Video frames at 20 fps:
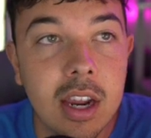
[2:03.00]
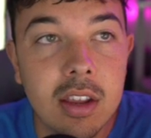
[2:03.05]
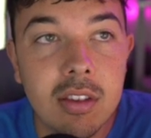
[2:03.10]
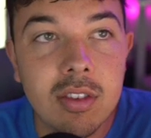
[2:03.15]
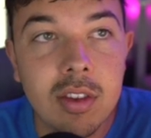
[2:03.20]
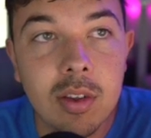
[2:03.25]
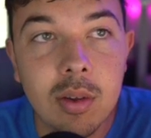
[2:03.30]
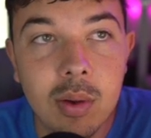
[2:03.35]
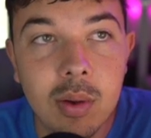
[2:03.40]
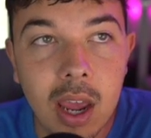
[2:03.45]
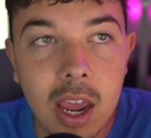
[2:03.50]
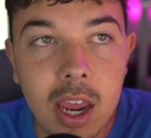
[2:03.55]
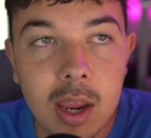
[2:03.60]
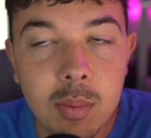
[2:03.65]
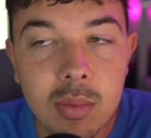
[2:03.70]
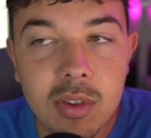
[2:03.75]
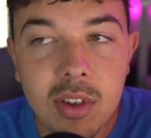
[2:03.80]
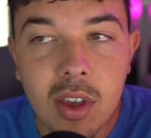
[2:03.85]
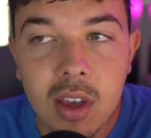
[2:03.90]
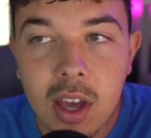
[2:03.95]
next 2
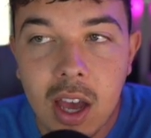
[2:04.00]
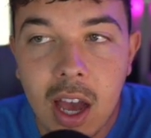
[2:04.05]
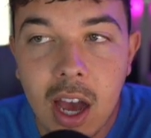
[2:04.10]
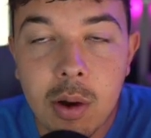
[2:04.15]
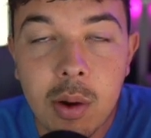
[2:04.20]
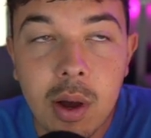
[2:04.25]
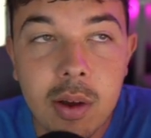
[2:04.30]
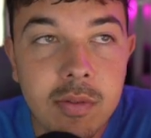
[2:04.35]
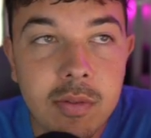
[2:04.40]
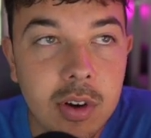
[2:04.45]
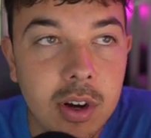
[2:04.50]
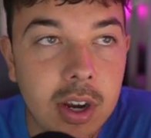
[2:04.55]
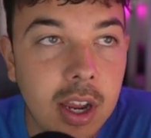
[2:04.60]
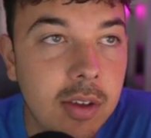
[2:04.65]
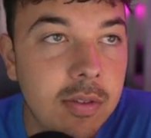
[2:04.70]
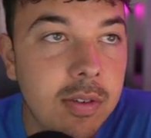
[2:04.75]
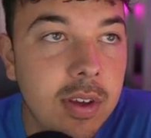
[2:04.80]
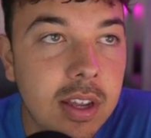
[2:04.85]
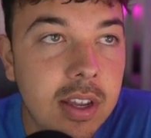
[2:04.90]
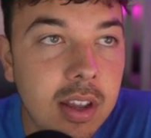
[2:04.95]
games. However,
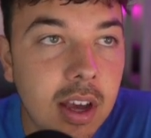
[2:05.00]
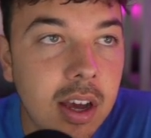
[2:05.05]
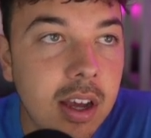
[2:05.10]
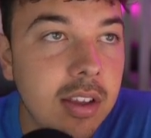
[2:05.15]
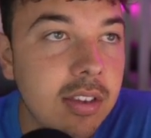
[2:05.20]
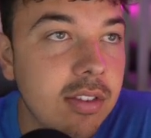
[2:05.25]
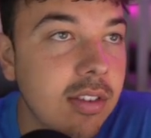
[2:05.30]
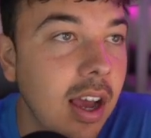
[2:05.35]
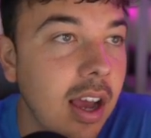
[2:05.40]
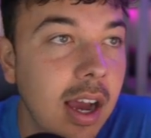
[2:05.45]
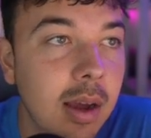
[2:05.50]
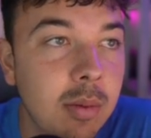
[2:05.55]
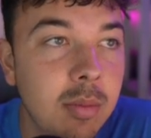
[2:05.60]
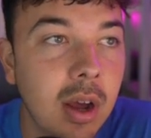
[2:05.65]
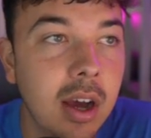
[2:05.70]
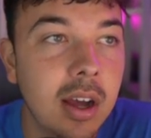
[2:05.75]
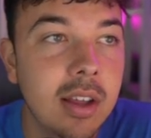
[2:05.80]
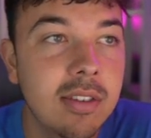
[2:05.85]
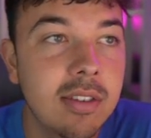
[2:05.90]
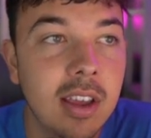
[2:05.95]
if he does,
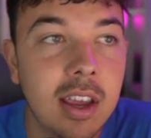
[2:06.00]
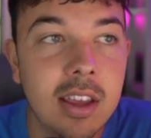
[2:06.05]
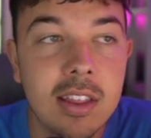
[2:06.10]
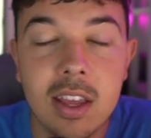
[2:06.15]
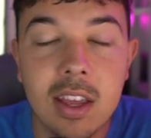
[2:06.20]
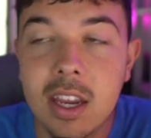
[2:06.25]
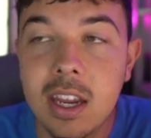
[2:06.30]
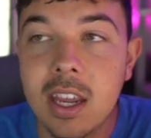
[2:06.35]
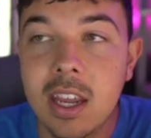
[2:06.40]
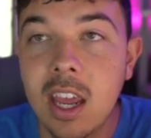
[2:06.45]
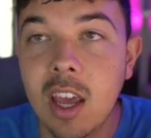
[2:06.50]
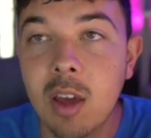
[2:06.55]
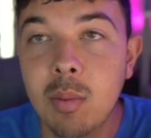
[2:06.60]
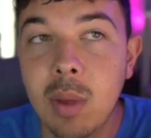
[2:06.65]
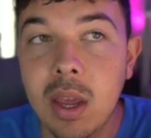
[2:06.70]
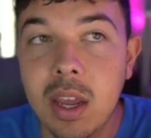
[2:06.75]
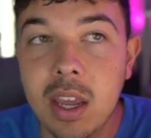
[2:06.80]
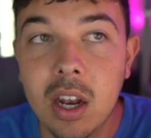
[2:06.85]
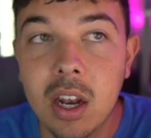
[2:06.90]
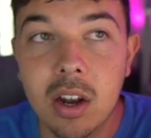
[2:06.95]
I'm not saying that he
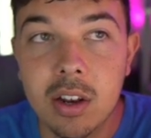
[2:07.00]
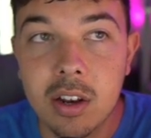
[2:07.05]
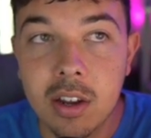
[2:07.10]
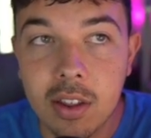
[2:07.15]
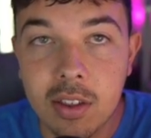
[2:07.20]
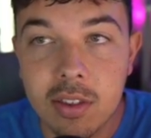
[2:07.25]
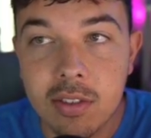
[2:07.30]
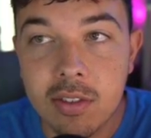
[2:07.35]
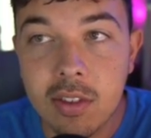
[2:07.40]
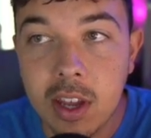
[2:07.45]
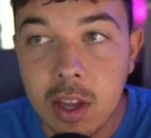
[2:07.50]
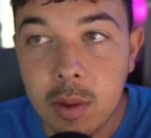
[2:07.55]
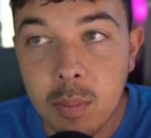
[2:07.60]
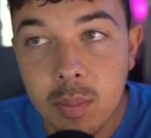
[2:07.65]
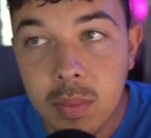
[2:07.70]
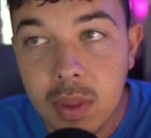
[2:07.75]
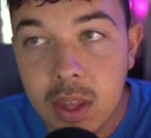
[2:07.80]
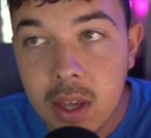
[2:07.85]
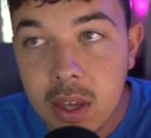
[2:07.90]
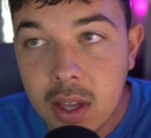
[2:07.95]
can't make it onto this team.